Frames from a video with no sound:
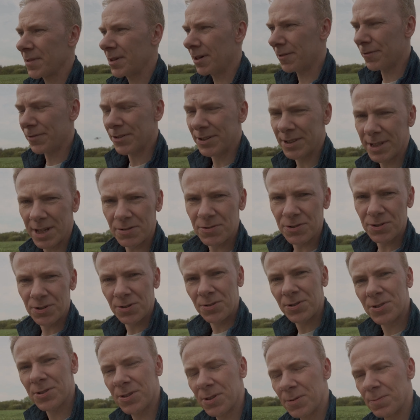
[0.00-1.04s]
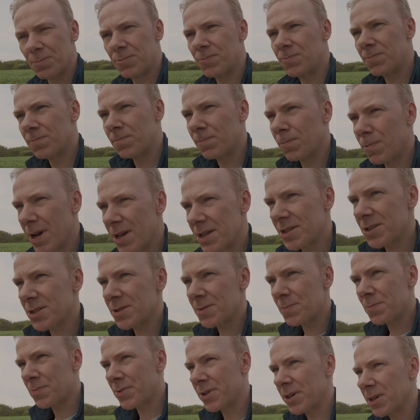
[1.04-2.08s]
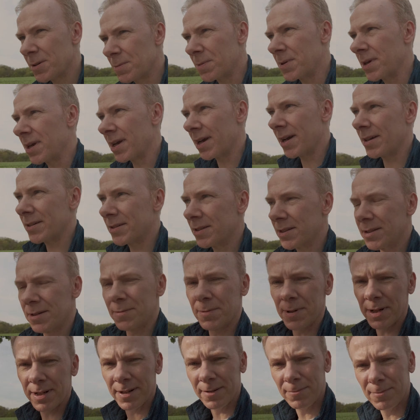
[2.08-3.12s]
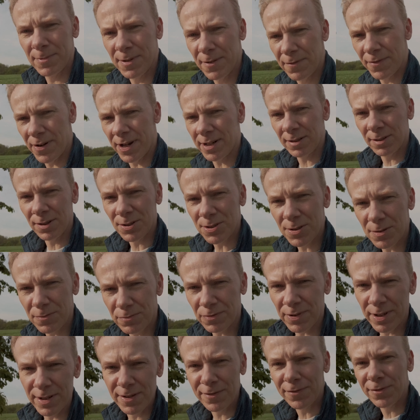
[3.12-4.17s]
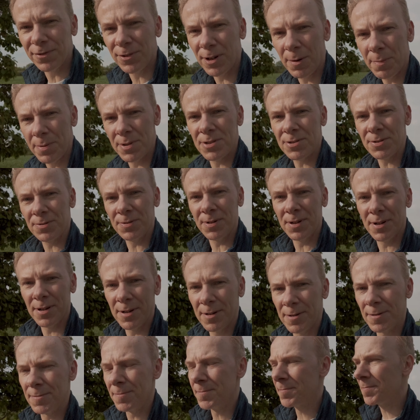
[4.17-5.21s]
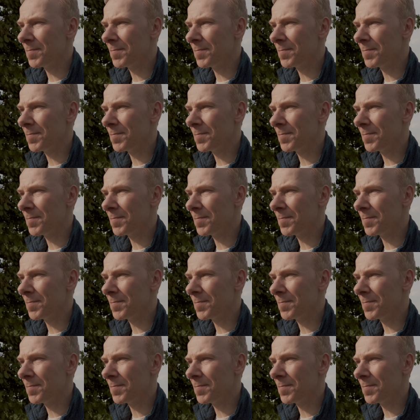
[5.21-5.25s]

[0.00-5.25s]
I think that's due to the wet spring we had, where we've had a lot of rainfall up until now.